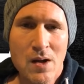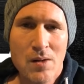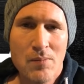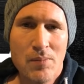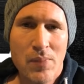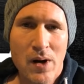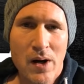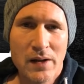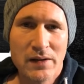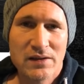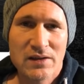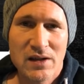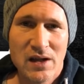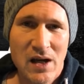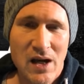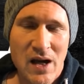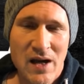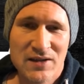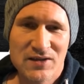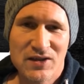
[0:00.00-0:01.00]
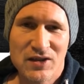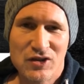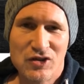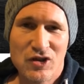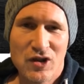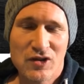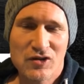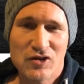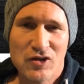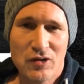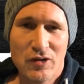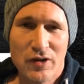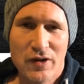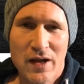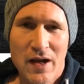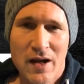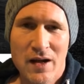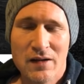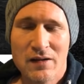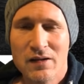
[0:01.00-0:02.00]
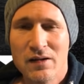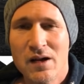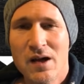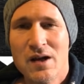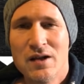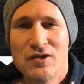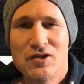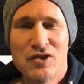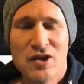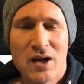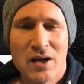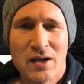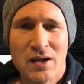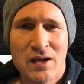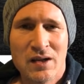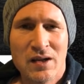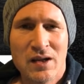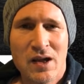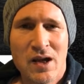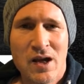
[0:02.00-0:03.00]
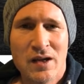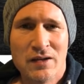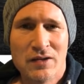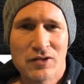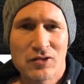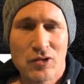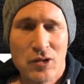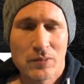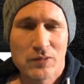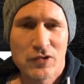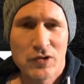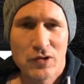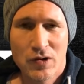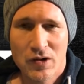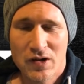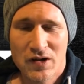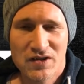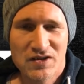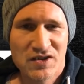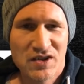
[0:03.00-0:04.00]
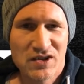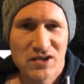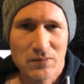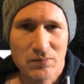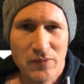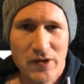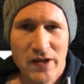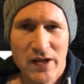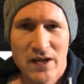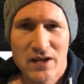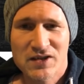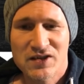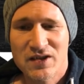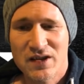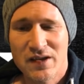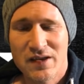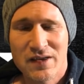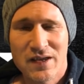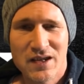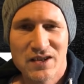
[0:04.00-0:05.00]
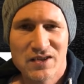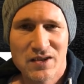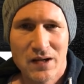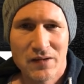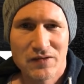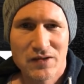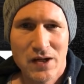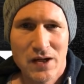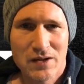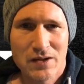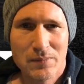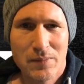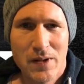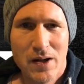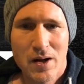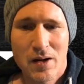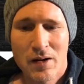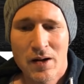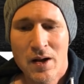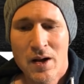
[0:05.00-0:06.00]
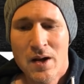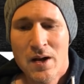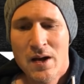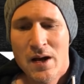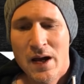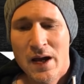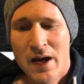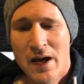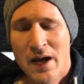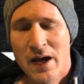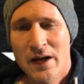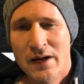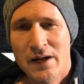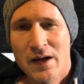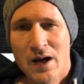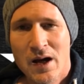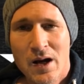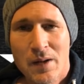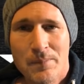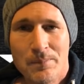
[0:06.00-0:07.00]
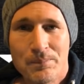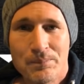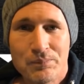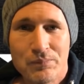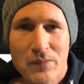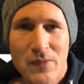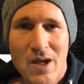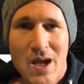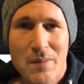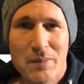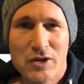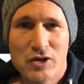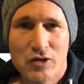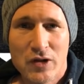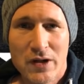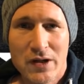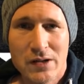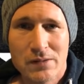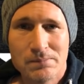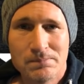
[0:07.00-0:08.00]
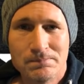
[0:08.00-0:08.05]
But I suggest you look at it check in the uh, description. You're going to see some links to the things that I've talked about. And um, happy trading.